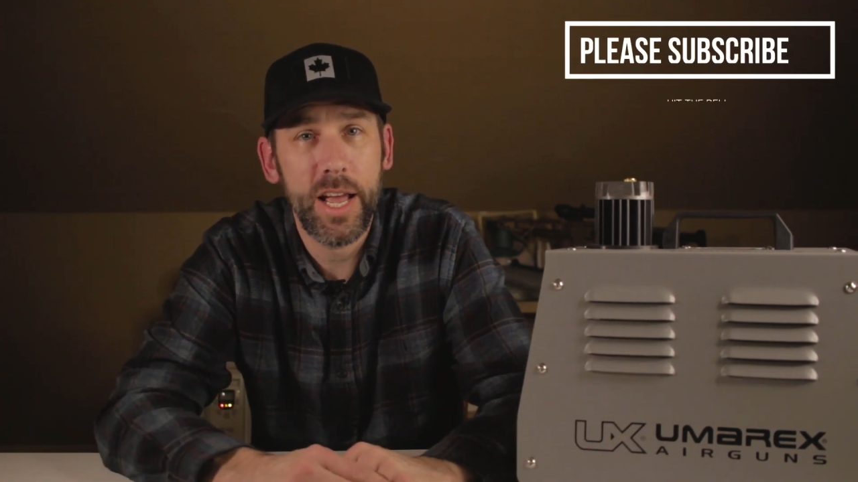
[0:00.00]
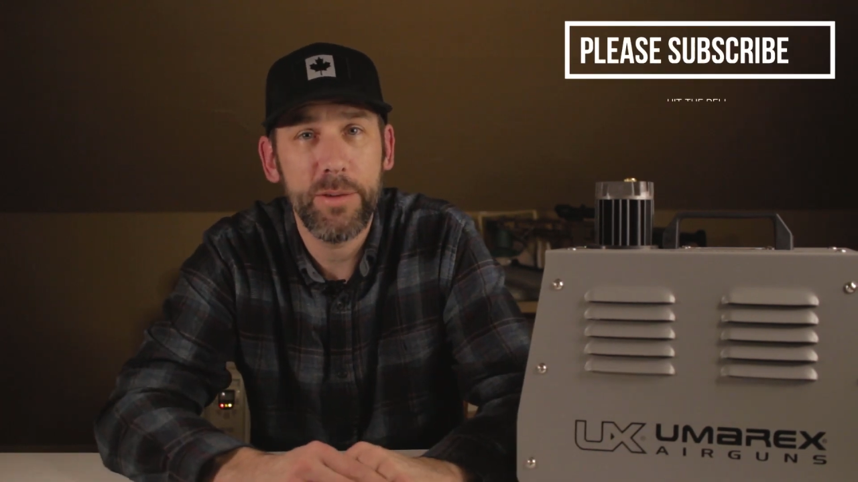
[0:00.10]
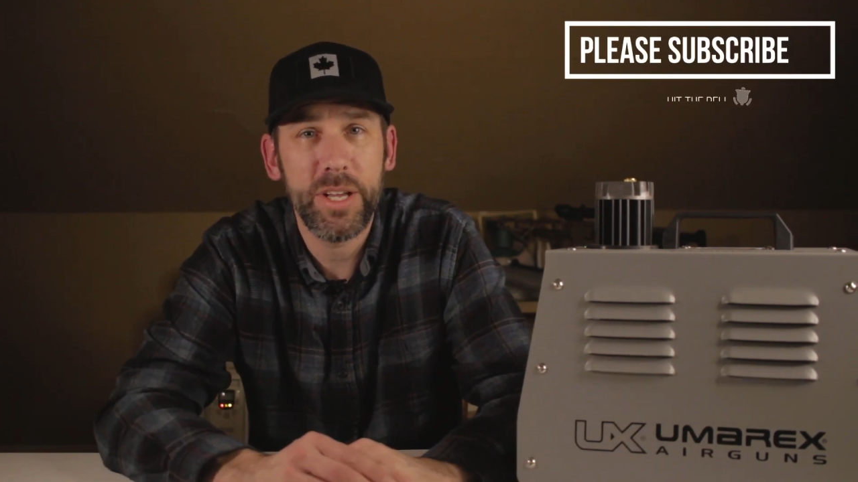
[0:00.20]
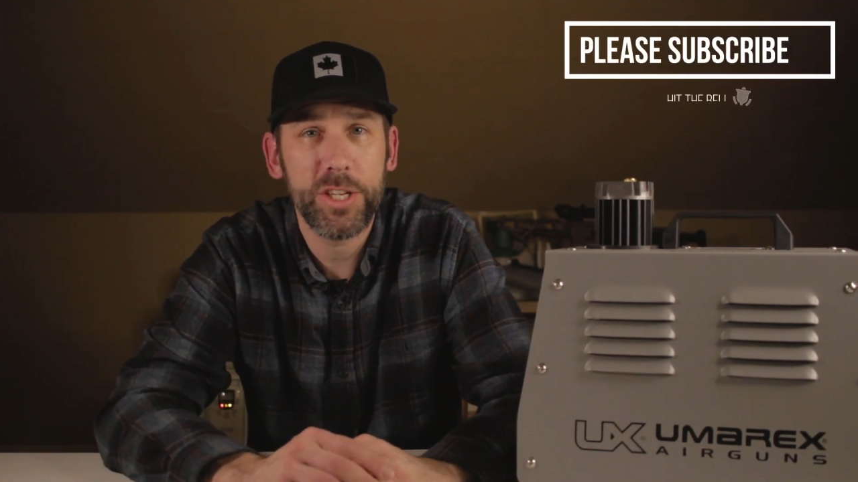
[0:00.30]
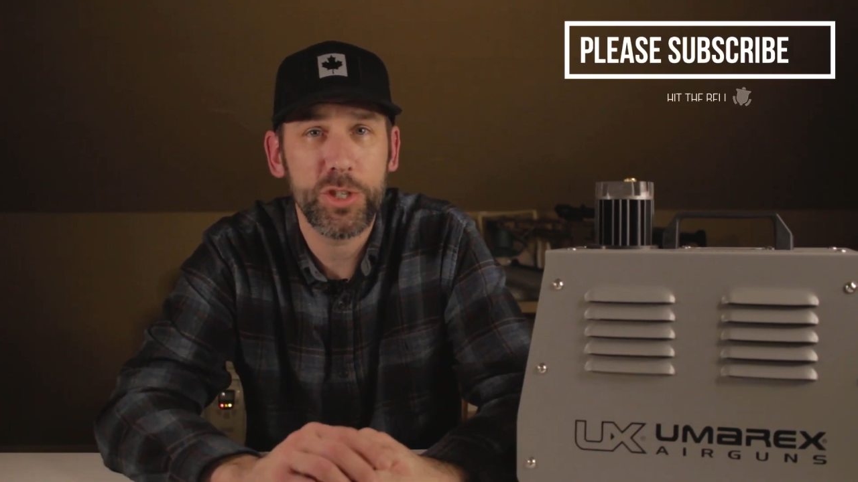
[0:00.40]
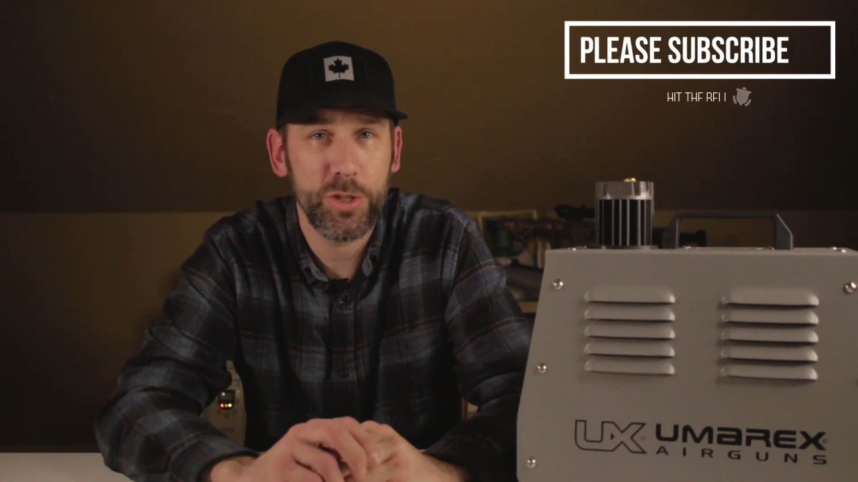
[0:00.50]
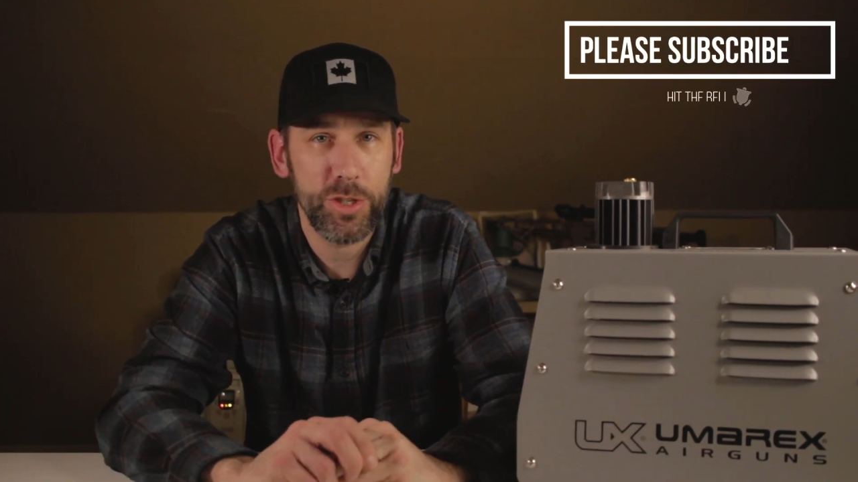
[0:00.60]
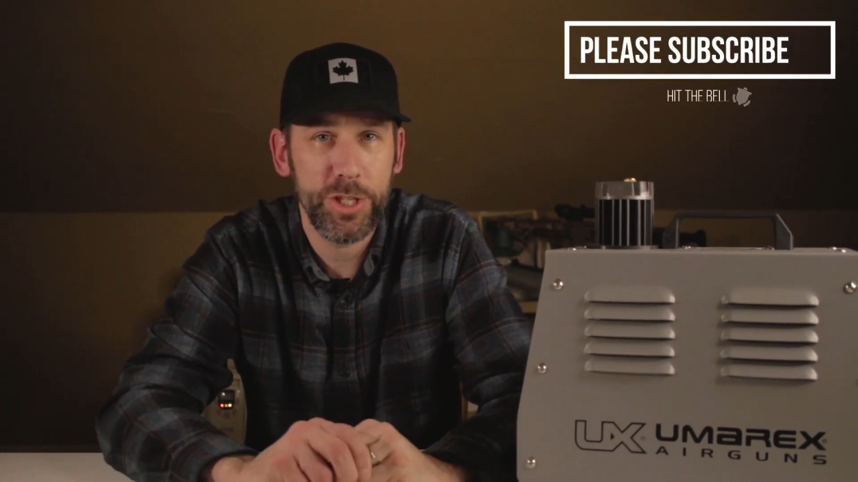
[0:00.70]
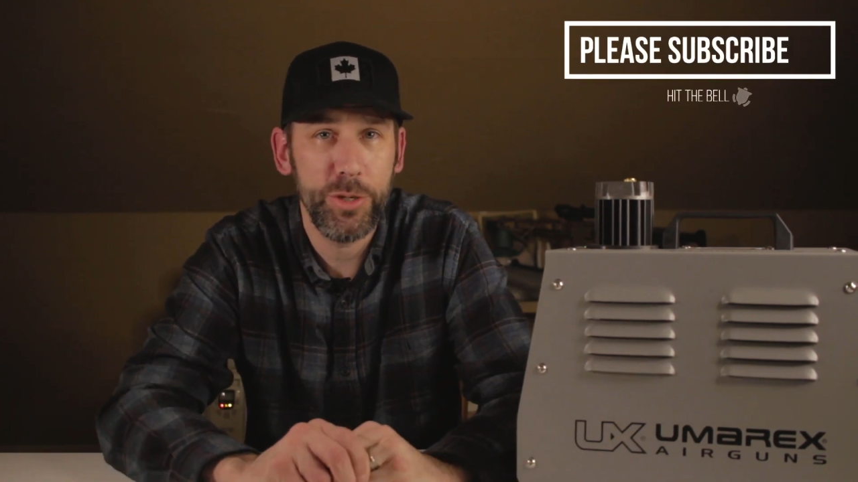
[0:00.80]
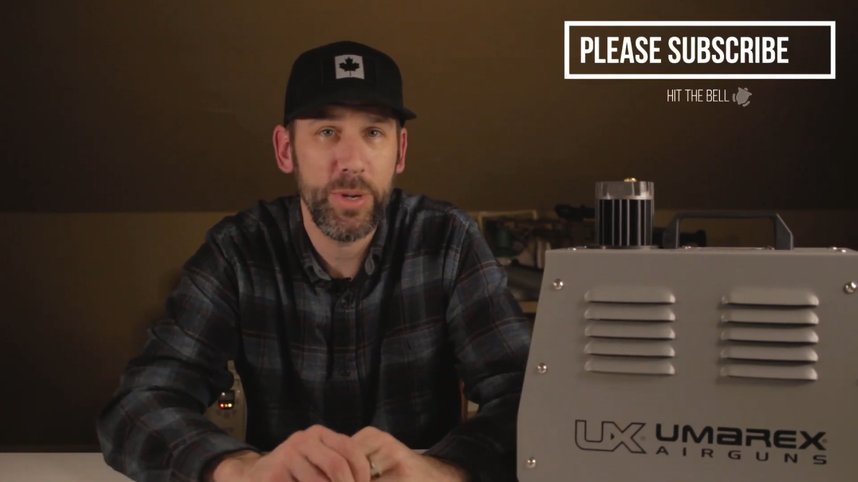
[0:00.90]
and make
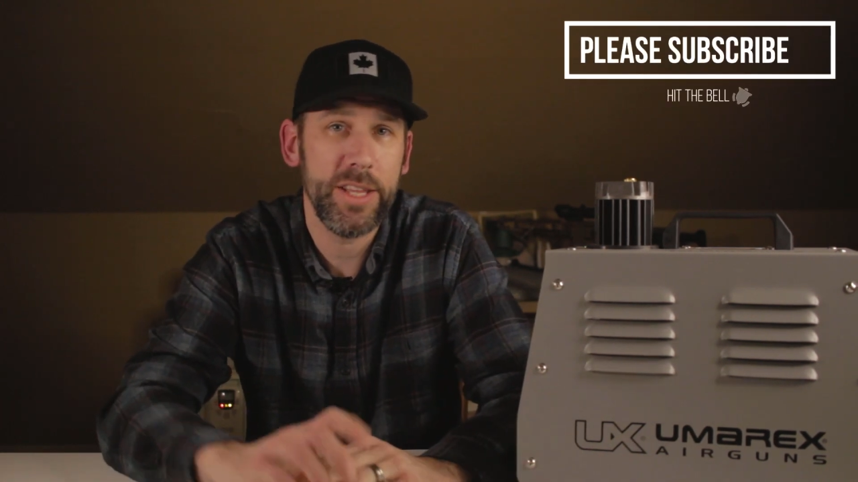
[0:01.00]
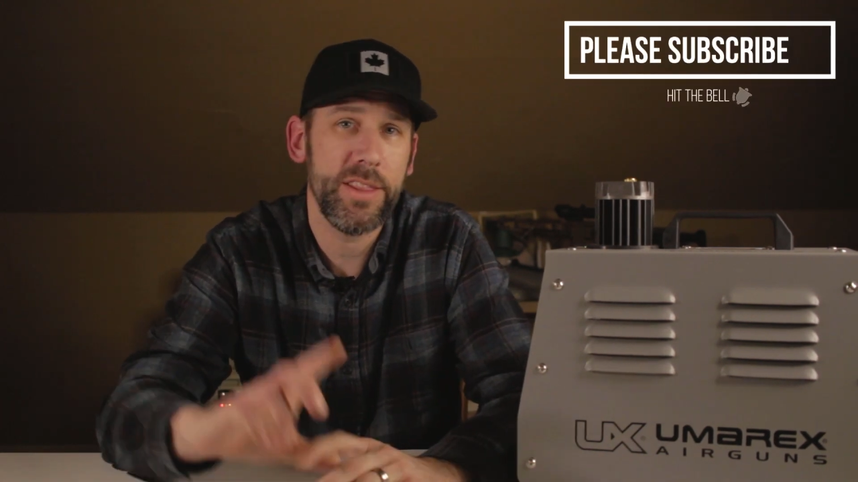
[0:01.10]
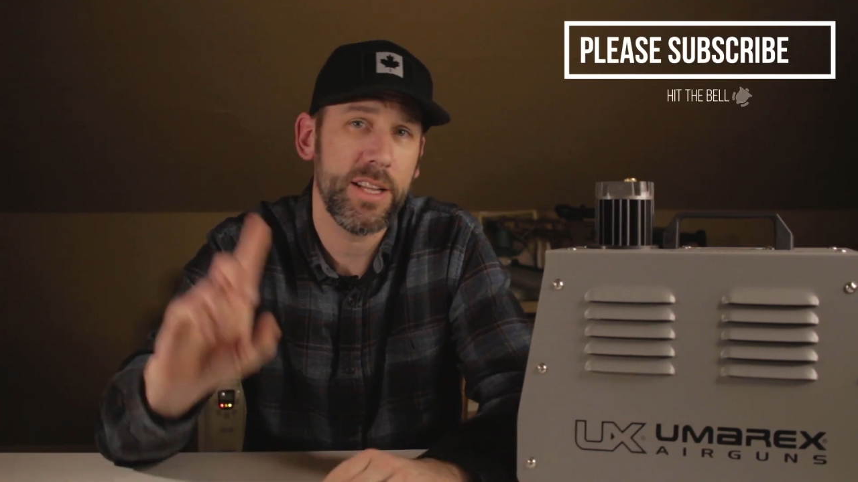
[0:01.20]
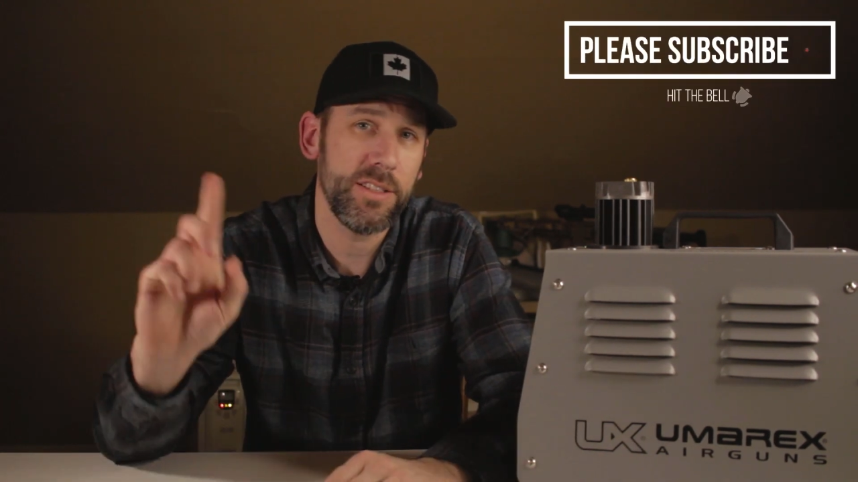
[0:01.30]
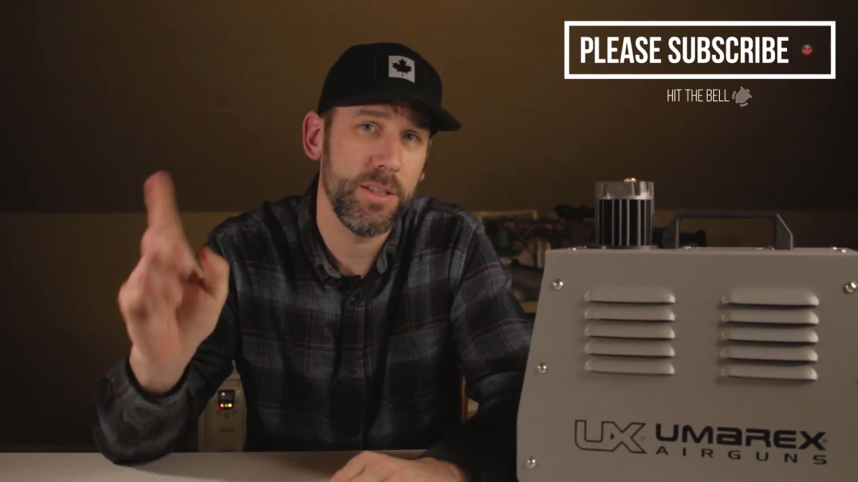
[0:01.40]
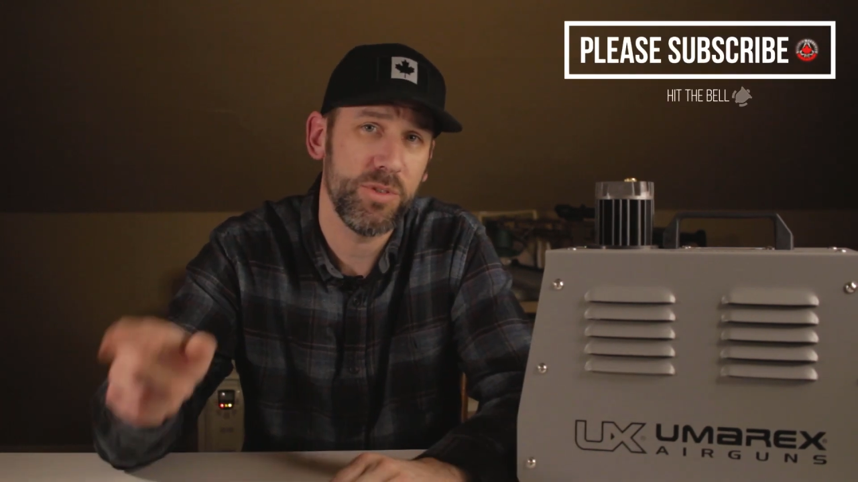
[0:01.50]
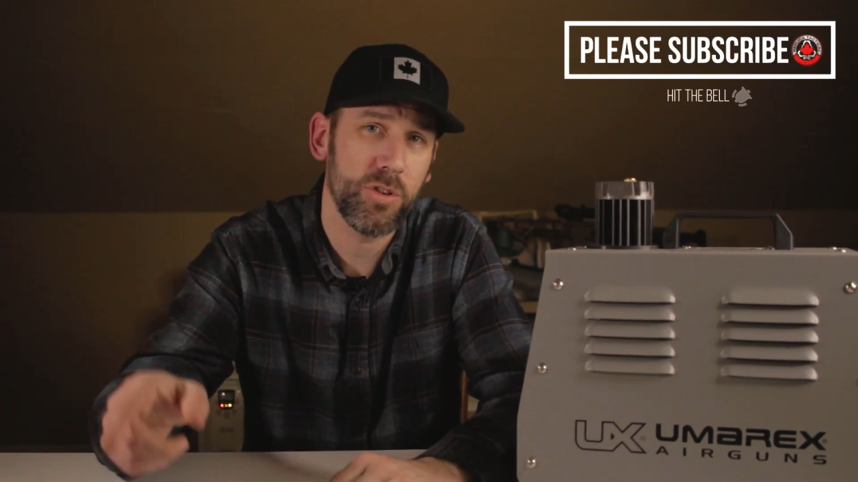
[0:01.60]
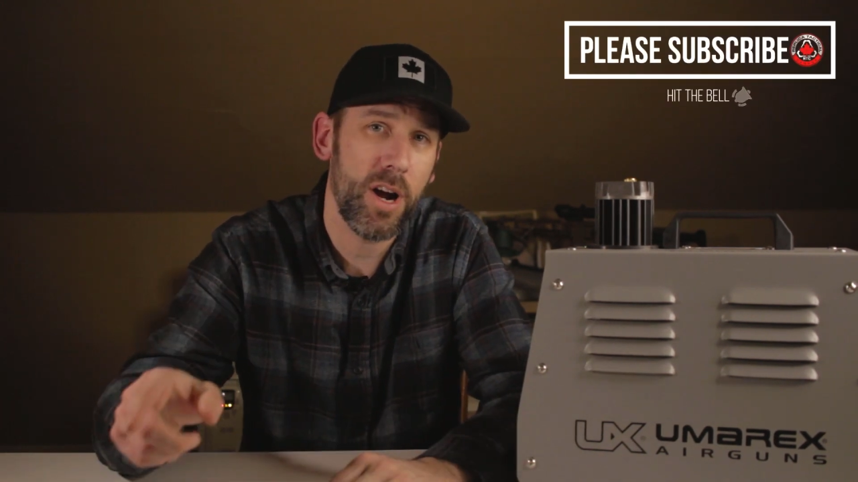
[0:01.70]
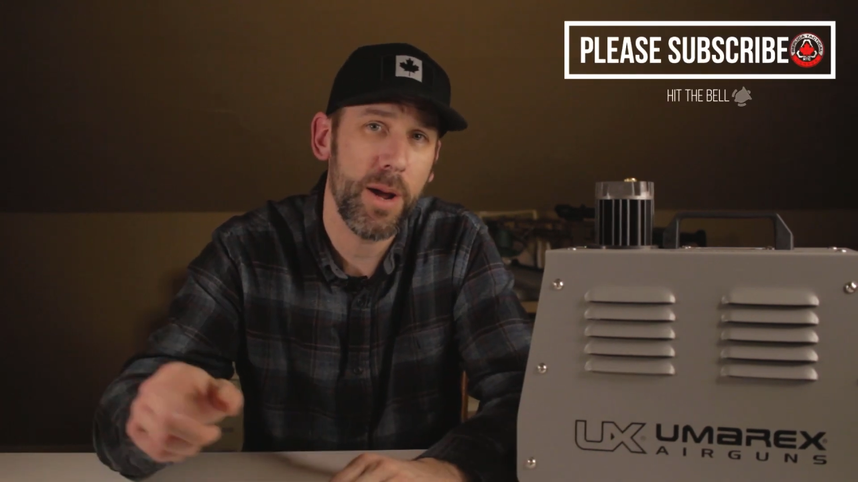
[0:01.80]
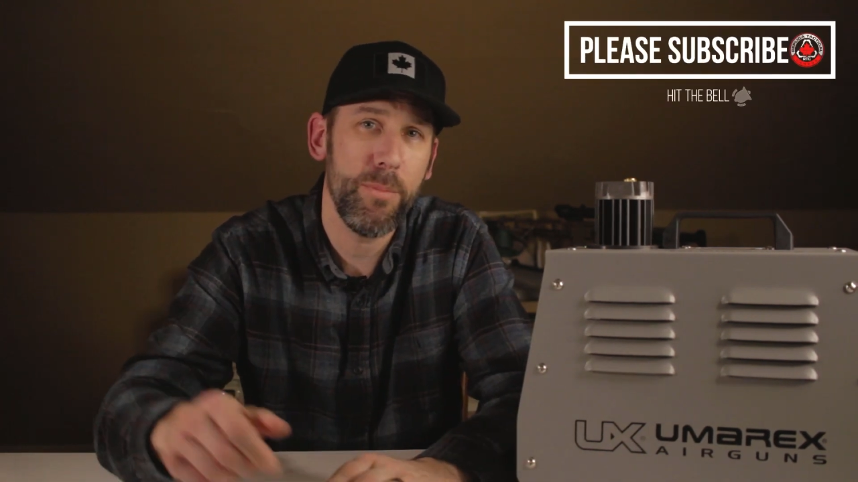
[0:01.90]
sure you hit that
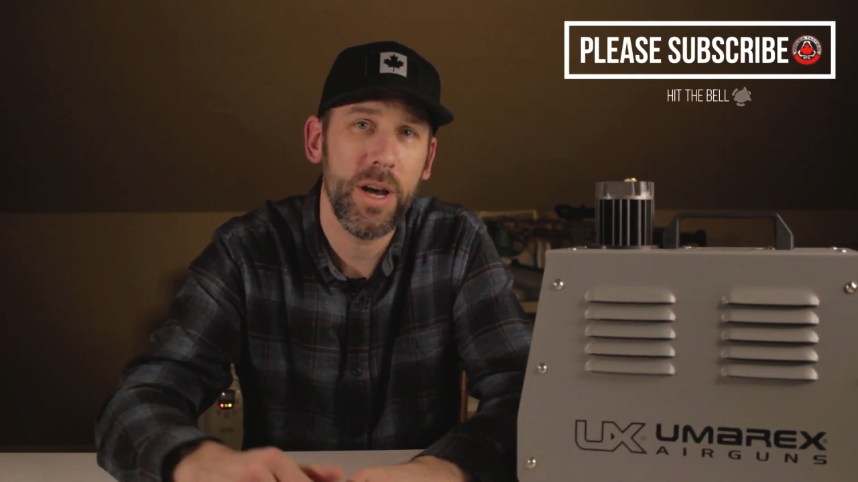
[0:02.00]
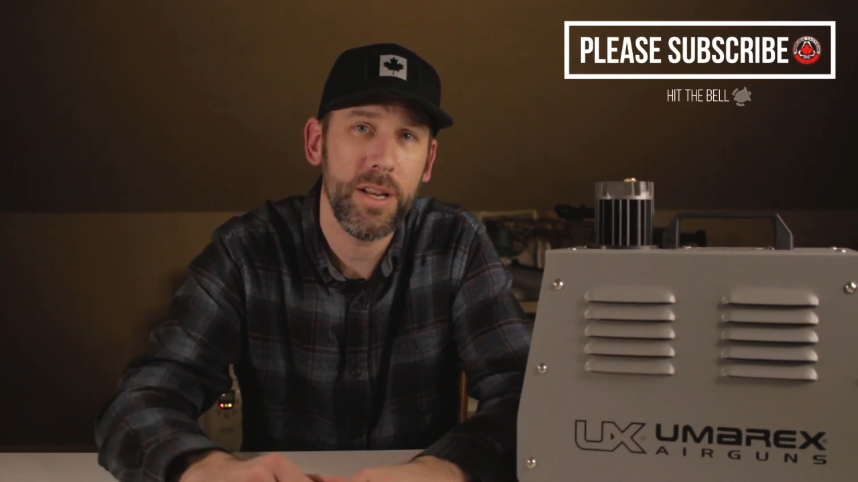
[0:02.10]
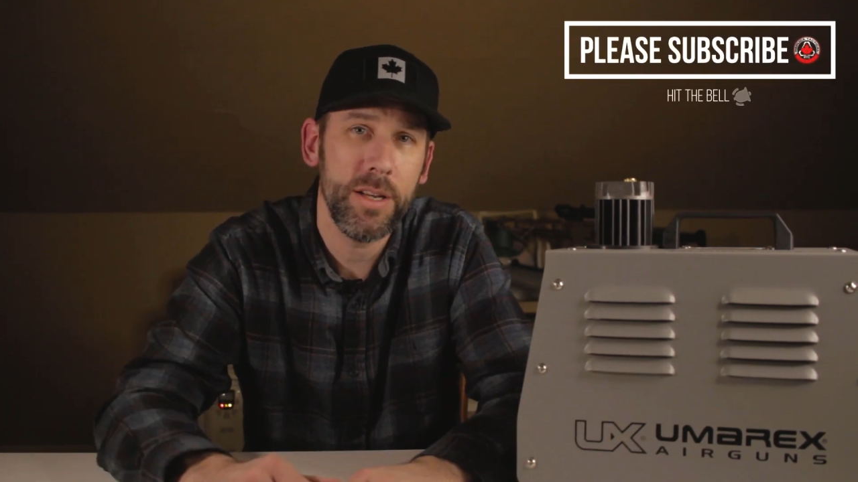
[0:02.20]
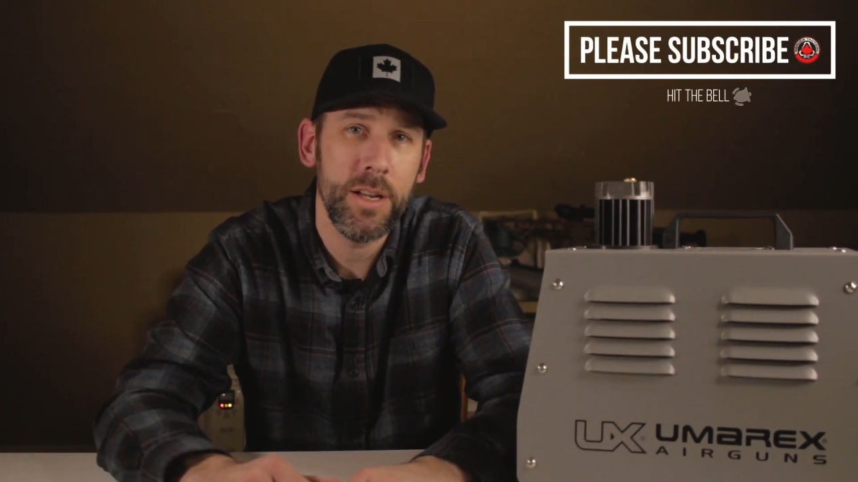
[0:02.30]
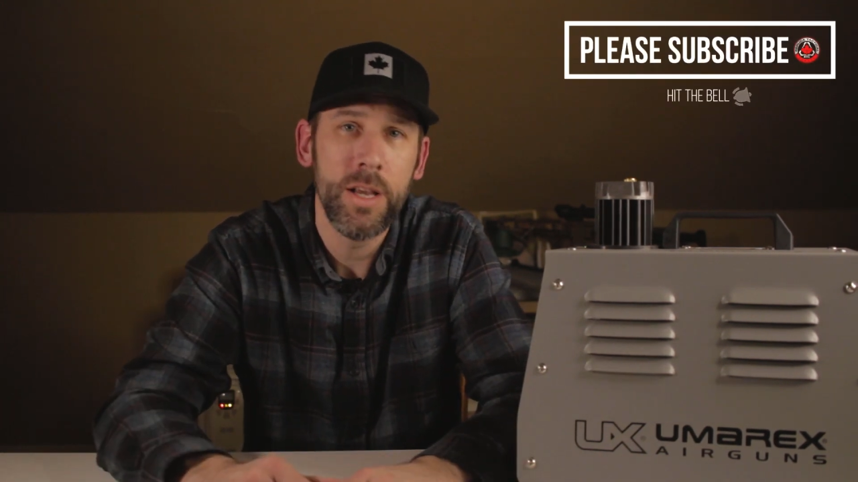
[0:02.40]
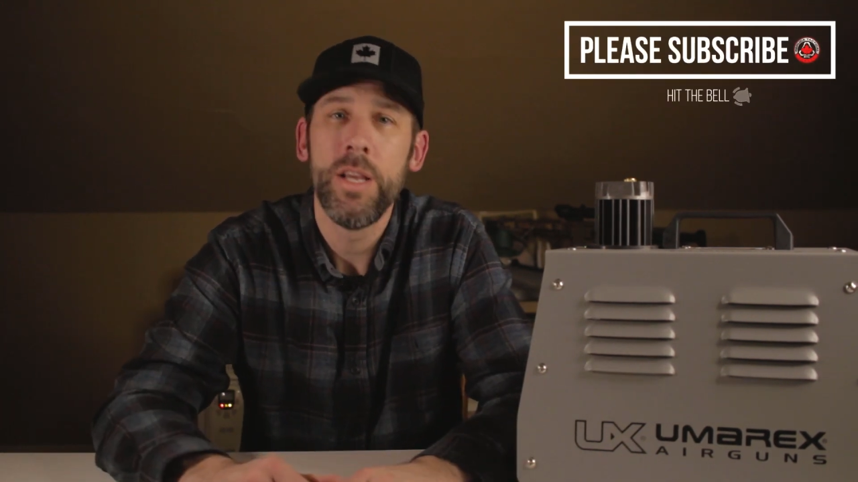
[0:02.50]
subscribe button.